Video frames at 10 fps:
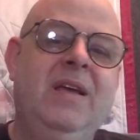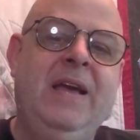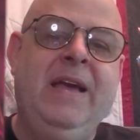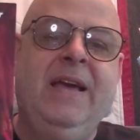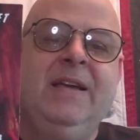
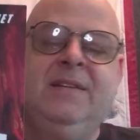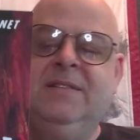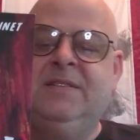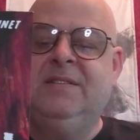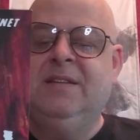
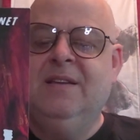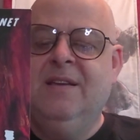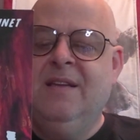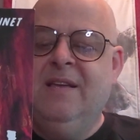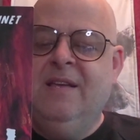And
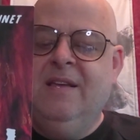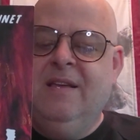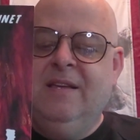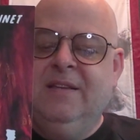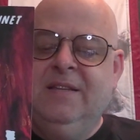
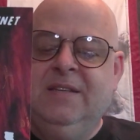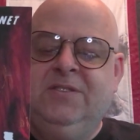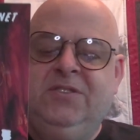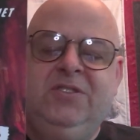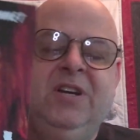
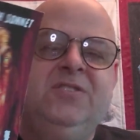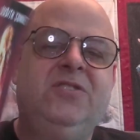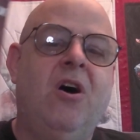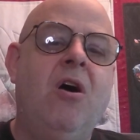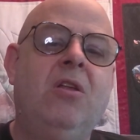it's
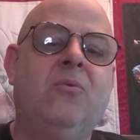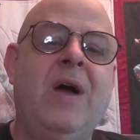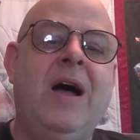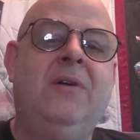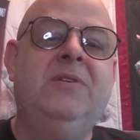just all
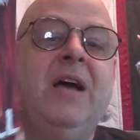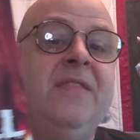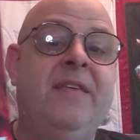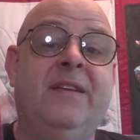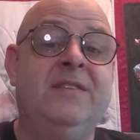around, I
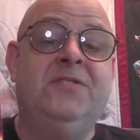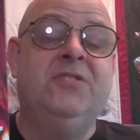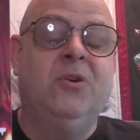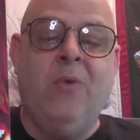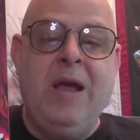think this is
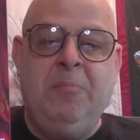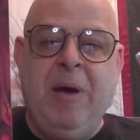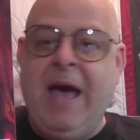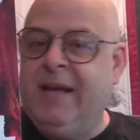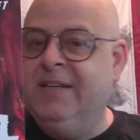a great
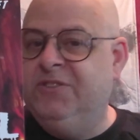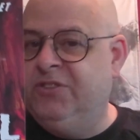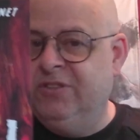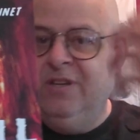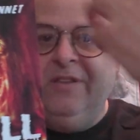
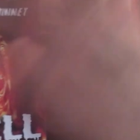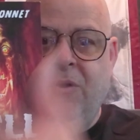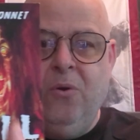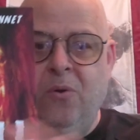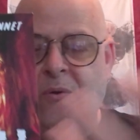package. The
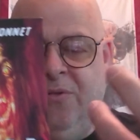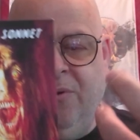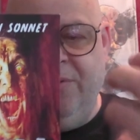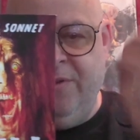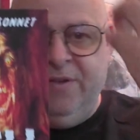whole,
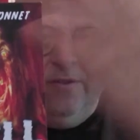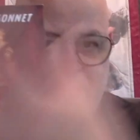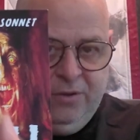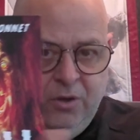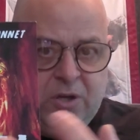the
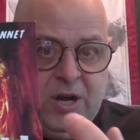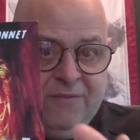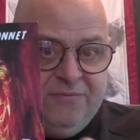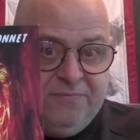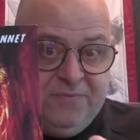look
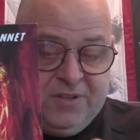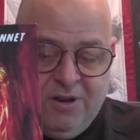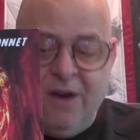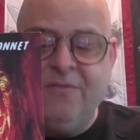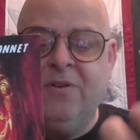of the
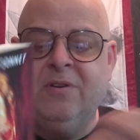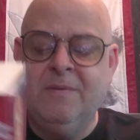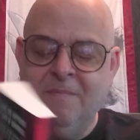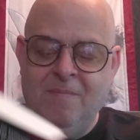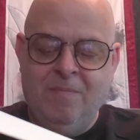cover,
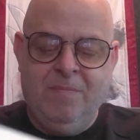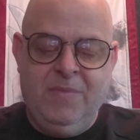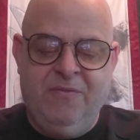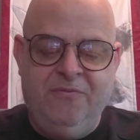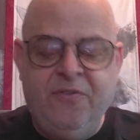
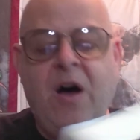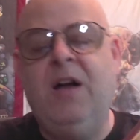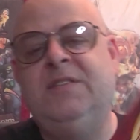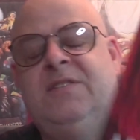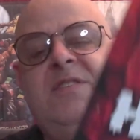the font